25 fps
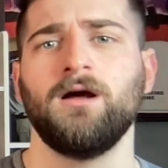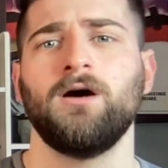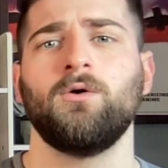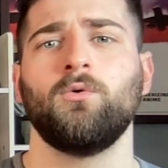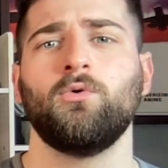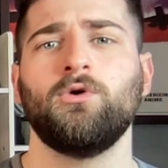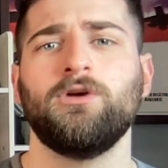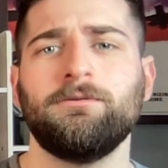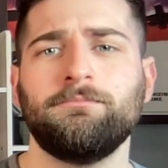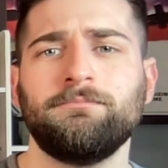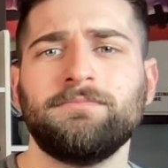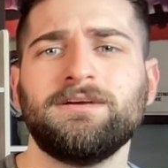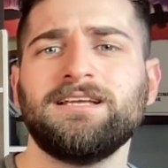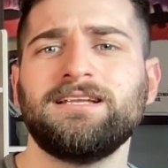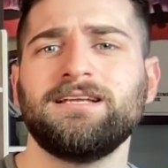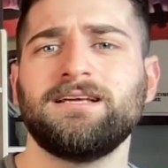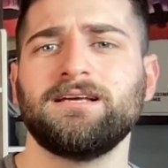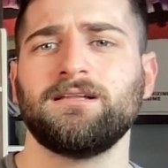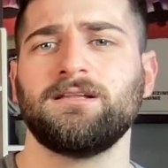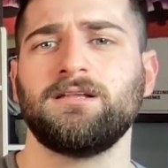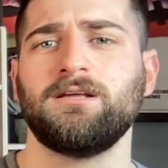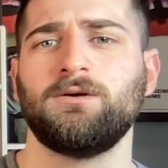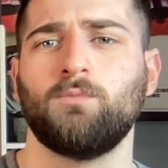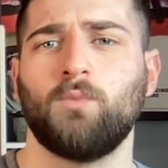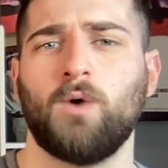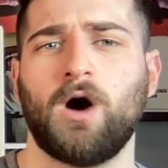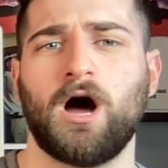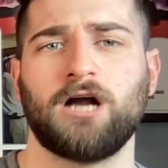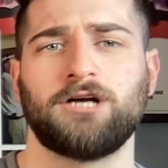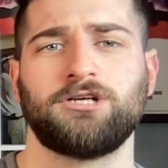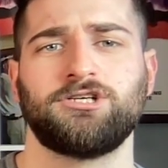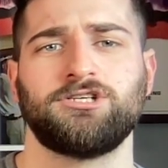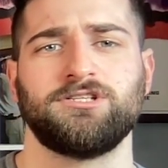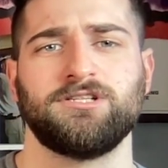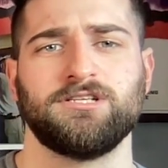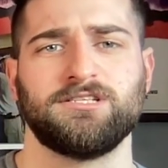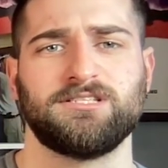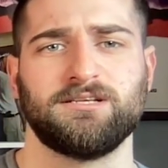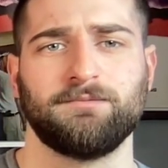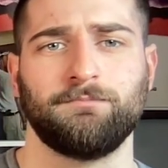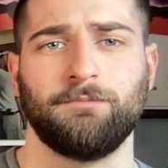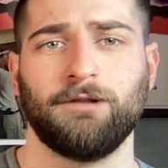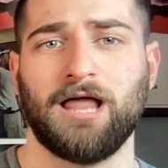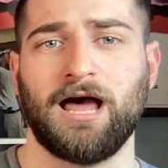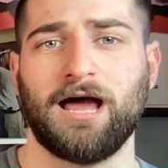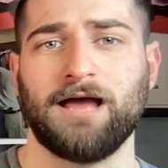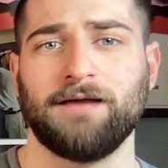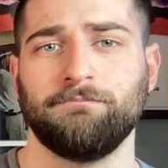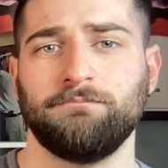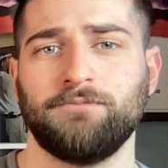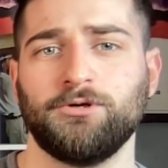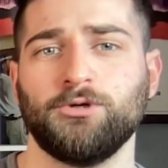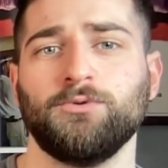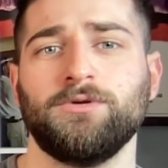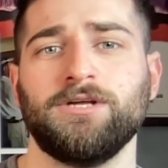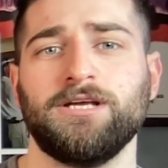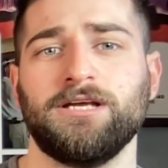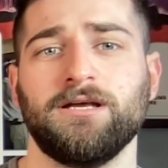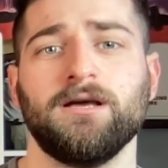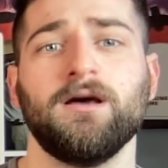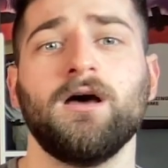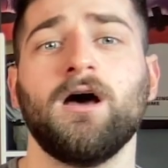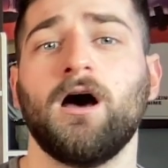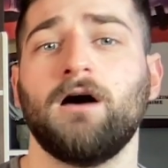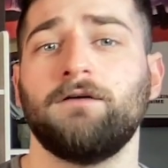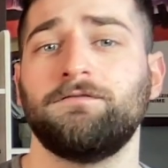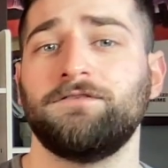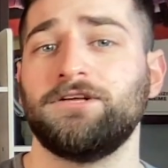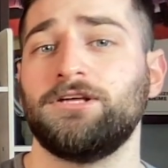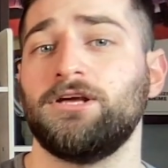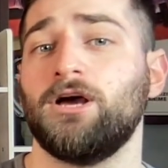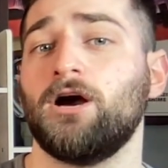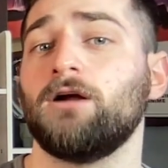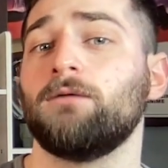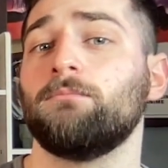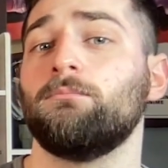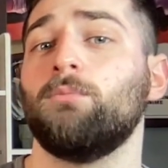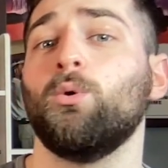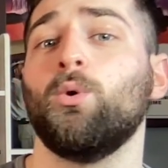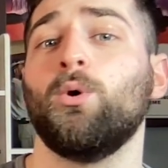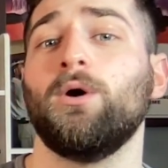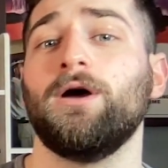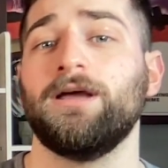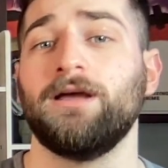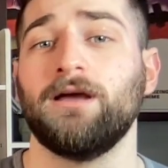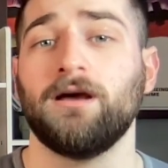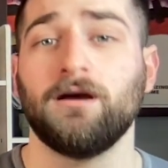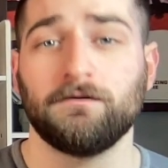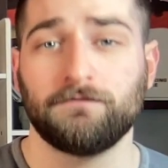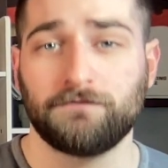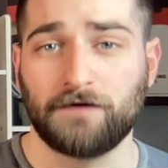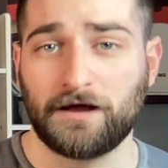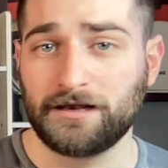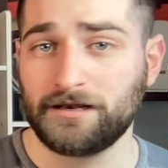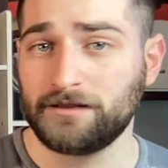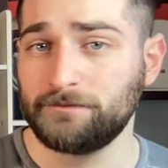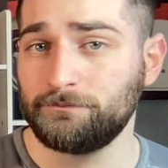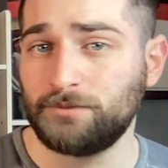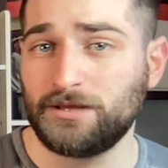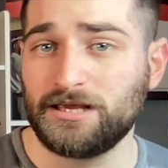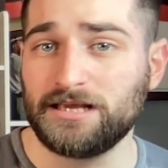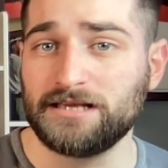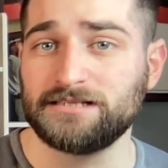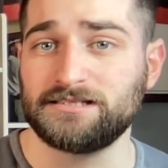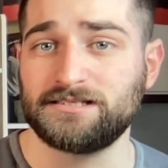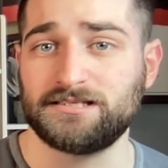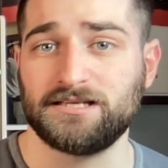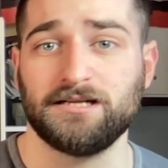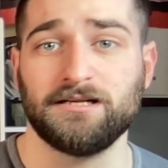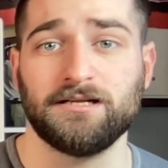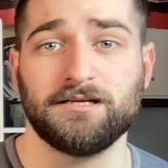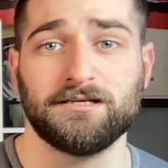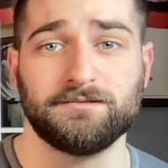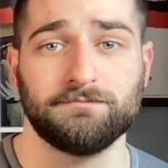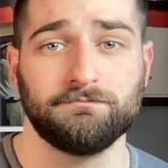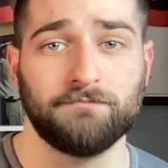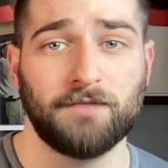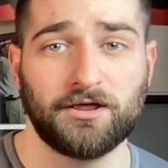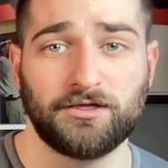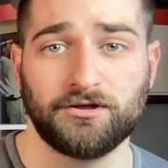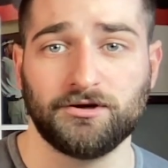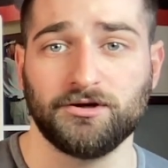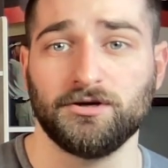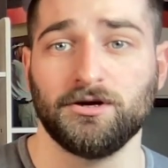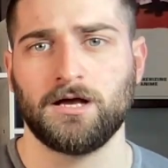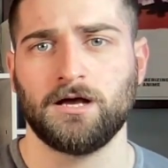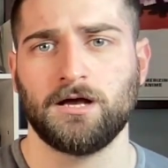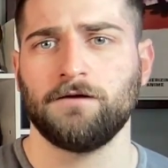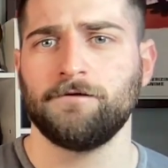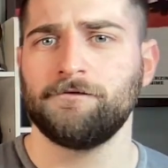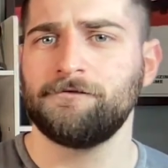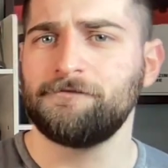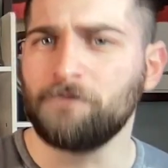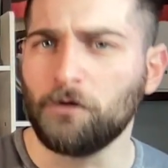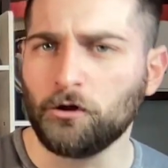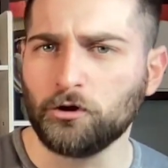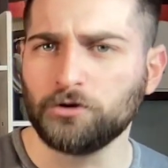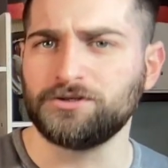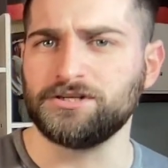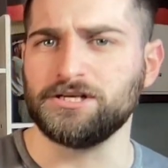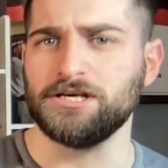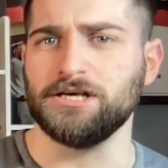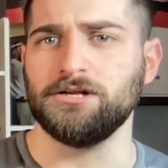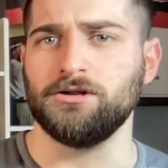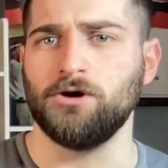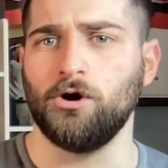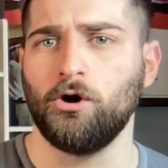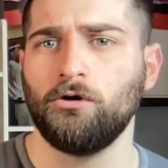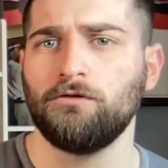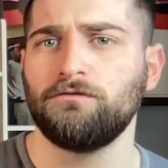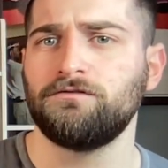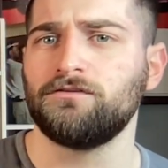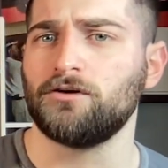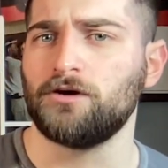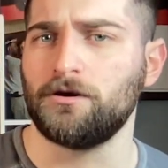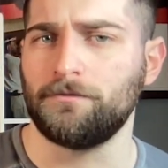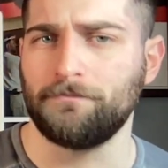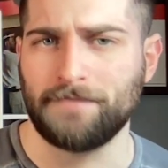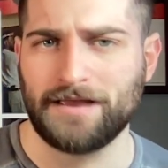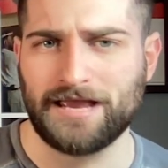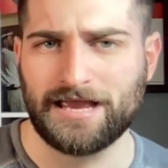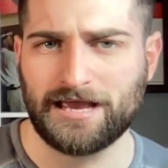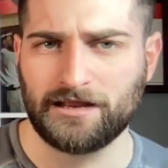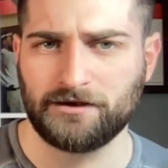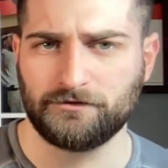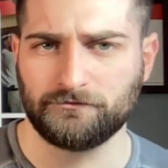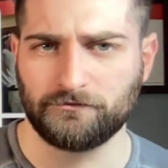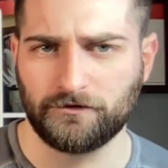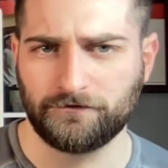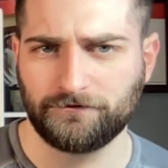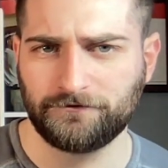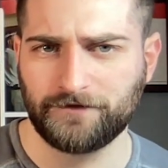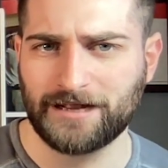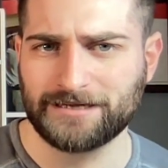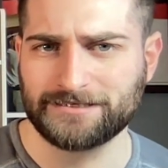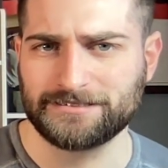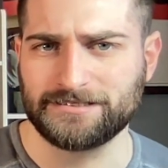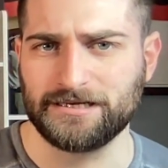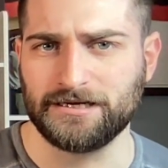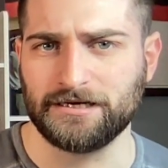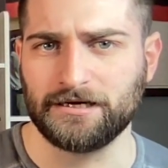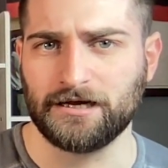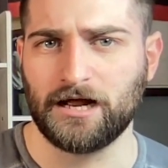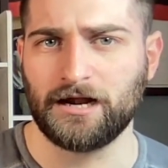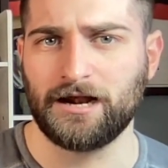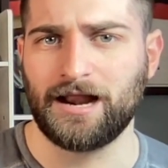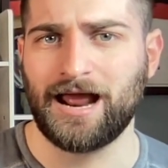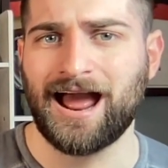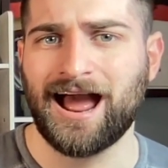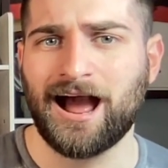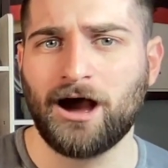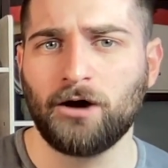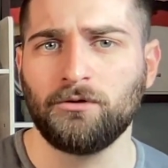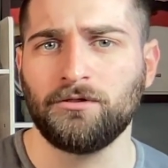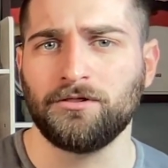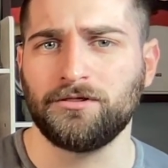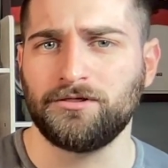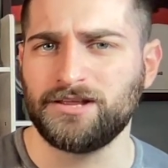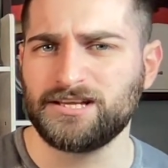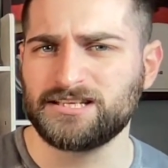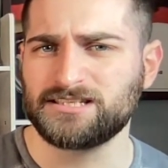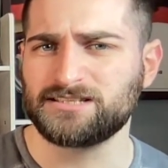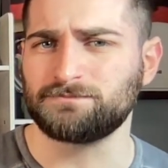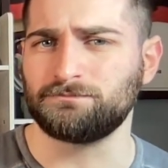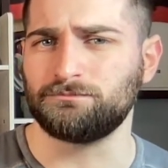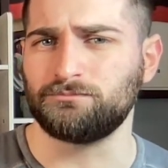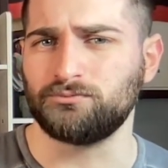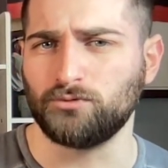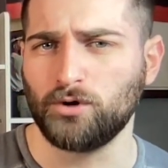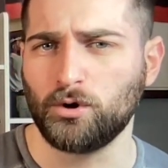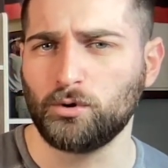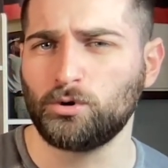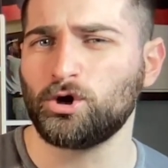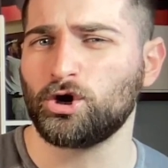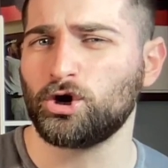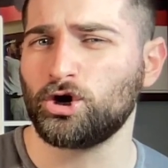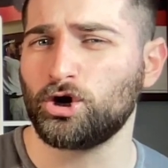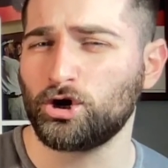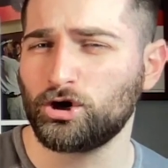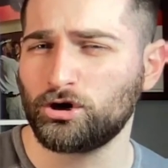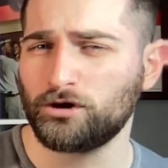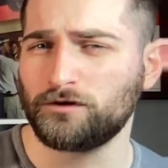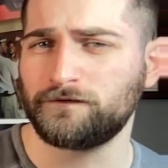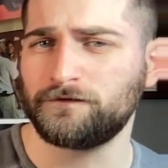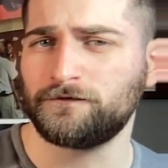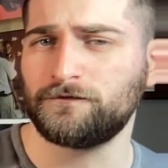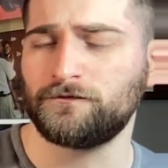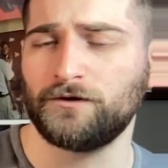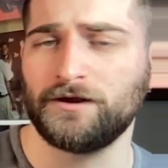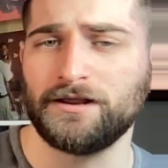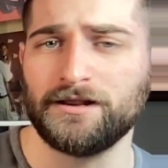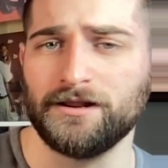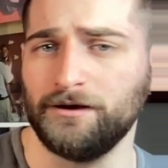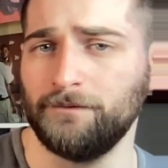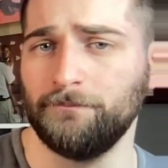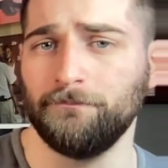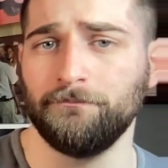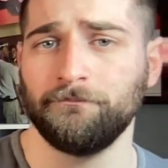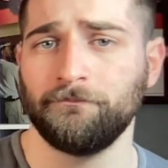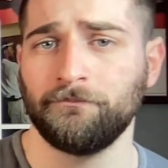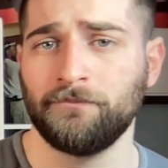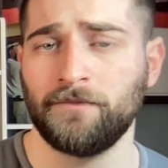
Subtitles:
We immediately watch the sublime beauty of a young boy finding peace in his mother, folded over a man reflecting on how this broke her freedom.